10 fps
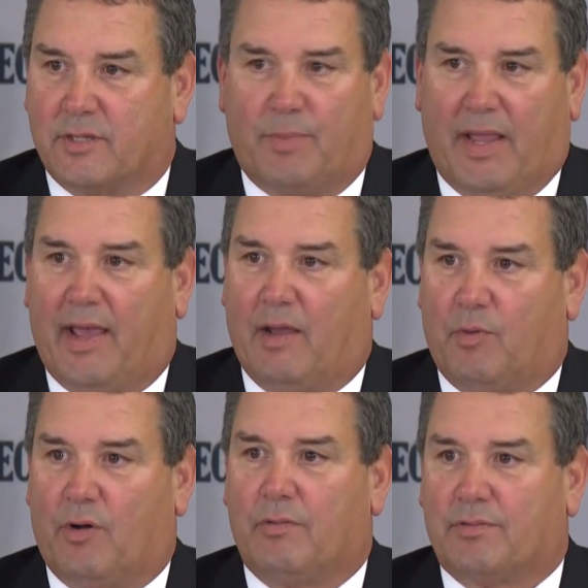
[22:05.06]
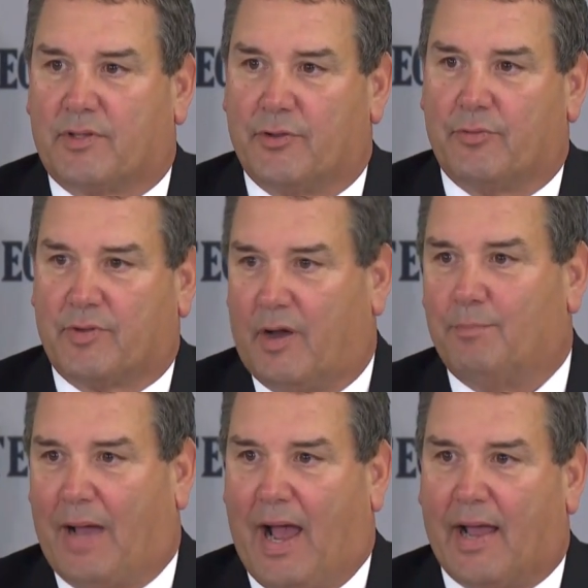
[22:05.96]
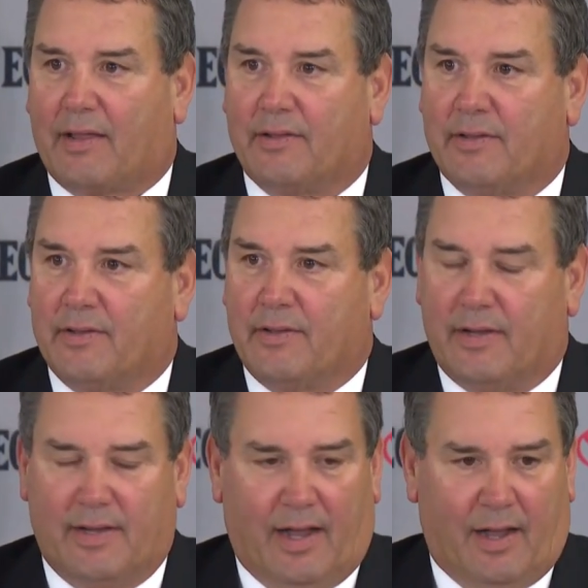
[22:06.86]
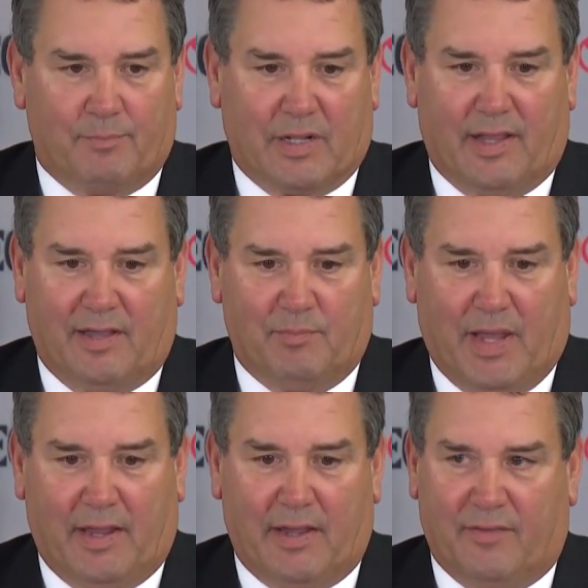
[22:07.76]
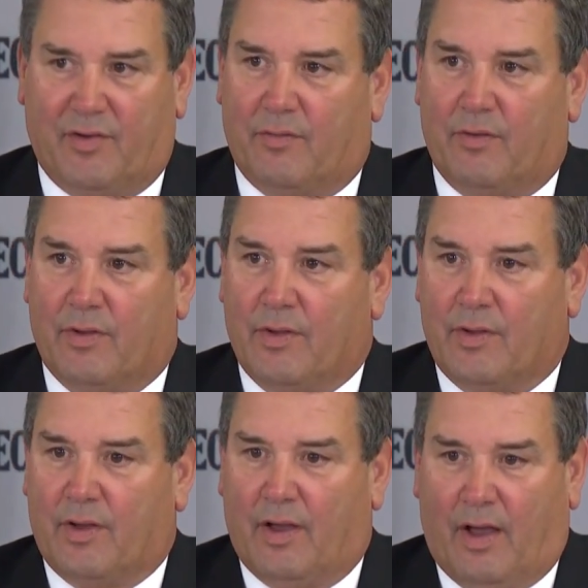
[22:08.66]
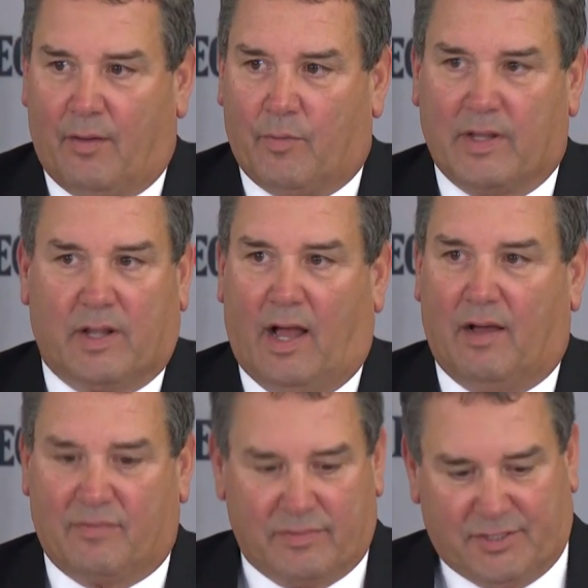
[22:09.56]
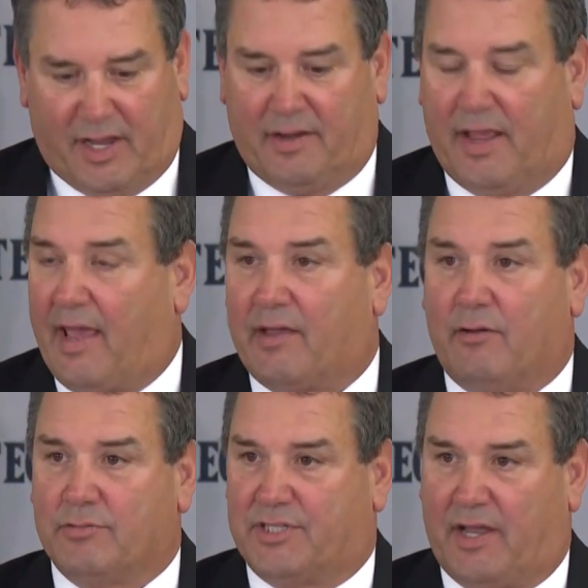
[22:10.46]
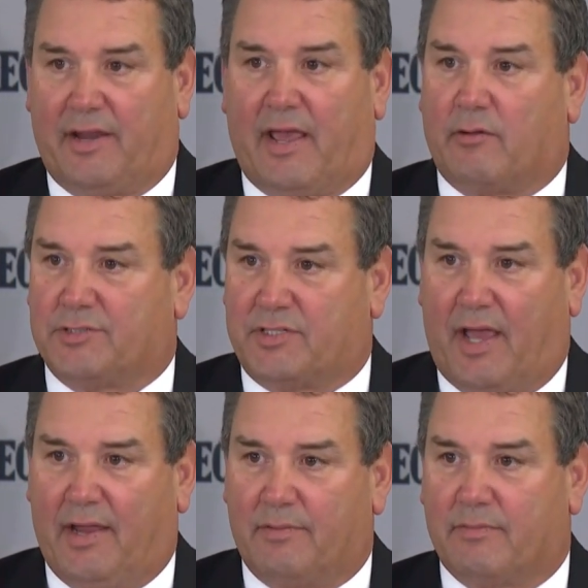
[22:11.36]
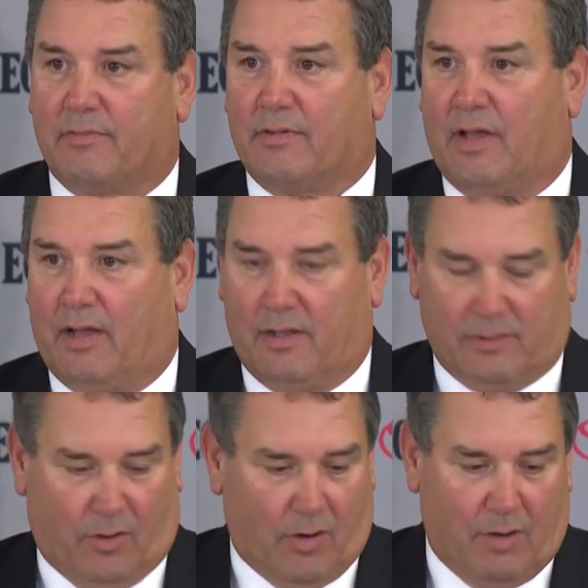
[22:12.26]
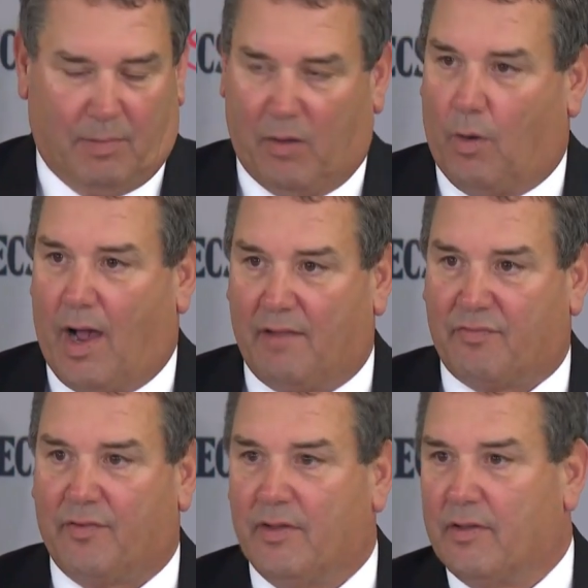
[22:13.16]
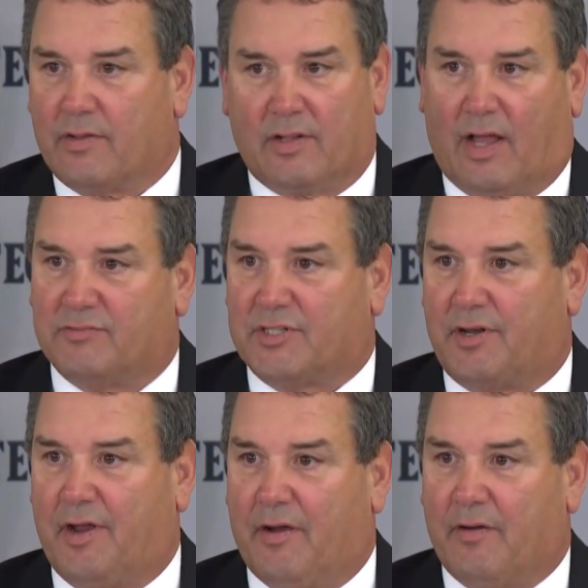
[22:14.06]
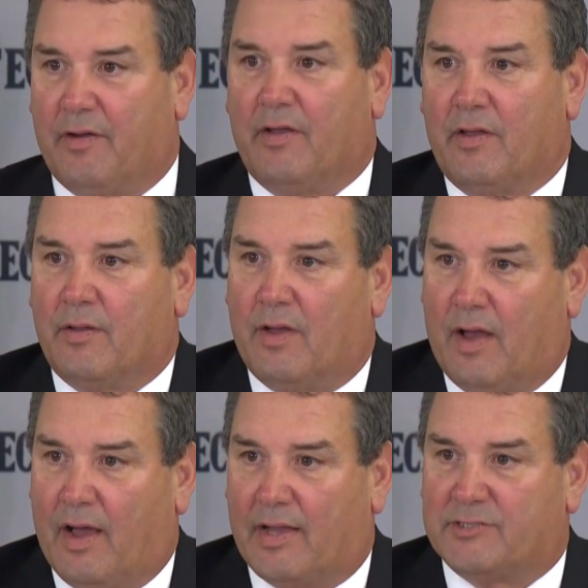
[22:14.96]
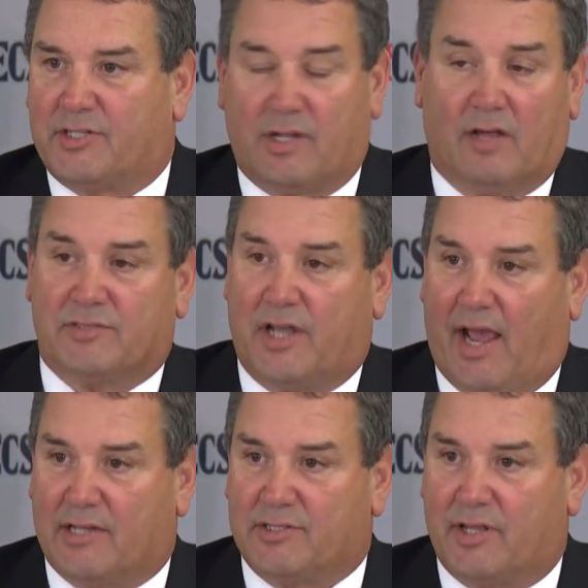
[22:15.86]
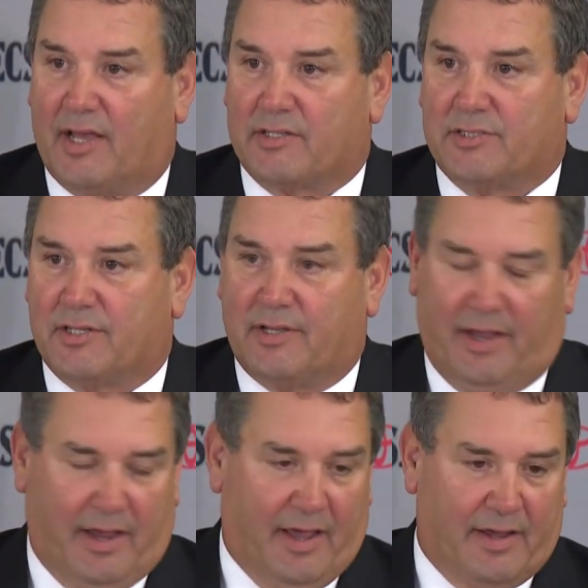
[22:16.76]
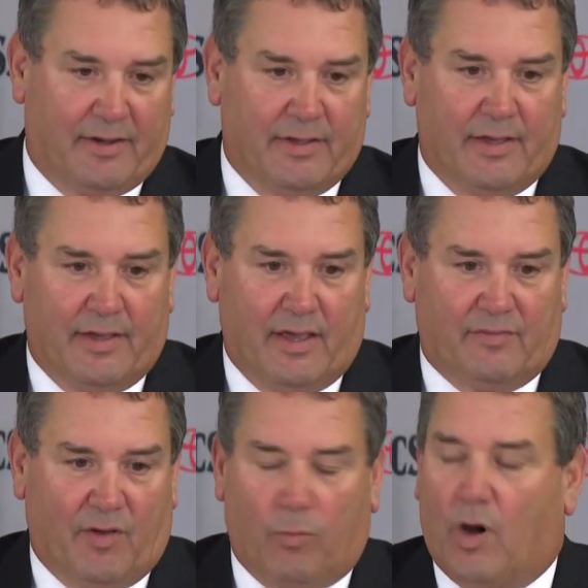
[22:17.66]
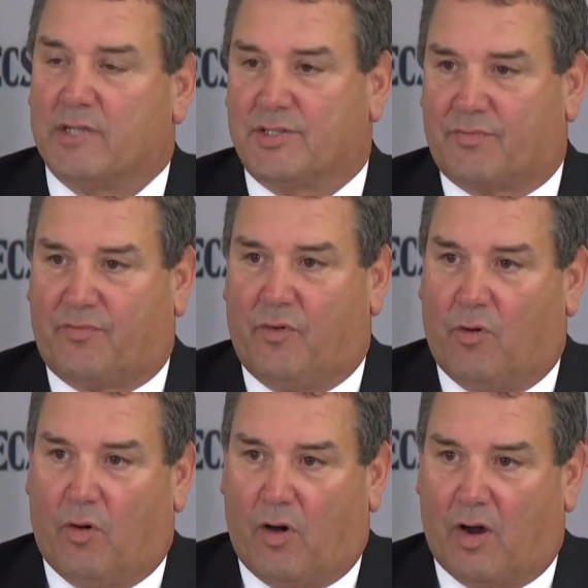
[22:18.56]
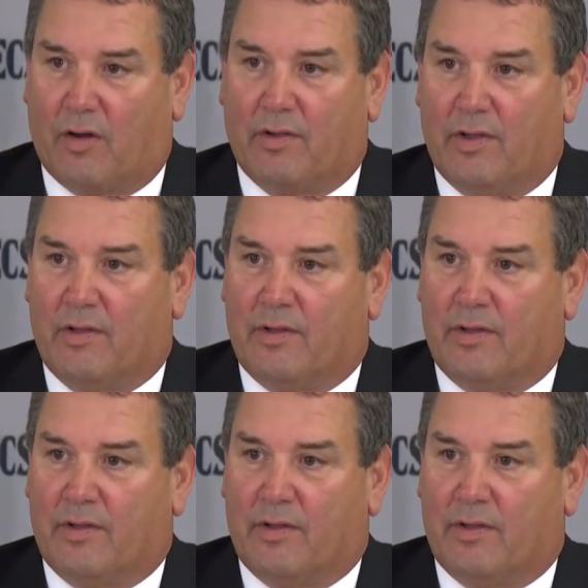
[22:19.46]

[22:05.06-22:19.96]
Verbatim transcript: to be able to come back. Uh, believe me, if it uh, we love San Diego, San Diego State. Uh, Laura, my wife, loves it here, uh, and she loves the Aztecs. And if it wasn't for